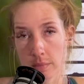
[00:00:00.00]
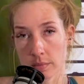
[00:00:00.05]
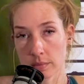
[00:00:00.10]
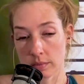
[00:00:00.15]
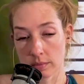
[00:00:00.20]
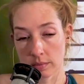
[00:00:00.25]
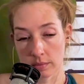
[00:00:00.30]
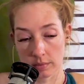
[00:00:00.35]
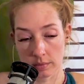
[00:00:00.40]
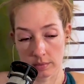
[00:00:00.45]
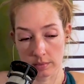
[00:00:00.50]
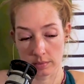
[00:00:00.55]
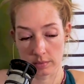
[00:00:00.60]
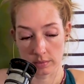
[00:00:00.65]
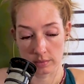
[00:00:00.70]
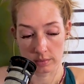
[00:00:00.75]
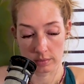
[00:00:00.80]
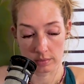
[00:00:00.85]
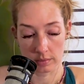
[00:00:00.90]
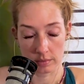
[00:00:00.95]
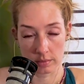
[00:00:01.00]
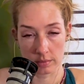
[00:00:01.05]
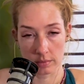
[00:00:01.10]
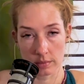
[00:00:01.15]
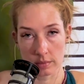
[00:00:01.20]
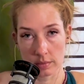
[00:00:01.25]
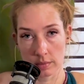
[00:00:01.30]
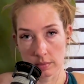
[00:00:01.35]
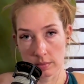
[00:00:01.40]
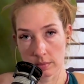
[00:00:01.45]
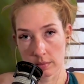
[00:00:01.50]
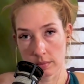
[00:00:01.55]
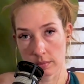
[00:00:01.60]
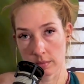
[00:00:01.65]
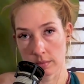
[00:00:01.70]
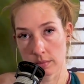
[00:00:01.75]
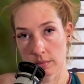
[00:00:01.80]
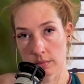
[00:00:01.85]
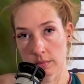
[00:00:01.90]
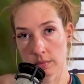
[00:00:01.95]

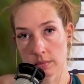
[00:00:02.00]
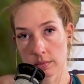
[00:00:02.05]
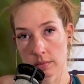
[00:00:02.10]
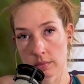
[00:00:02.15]
[no speech]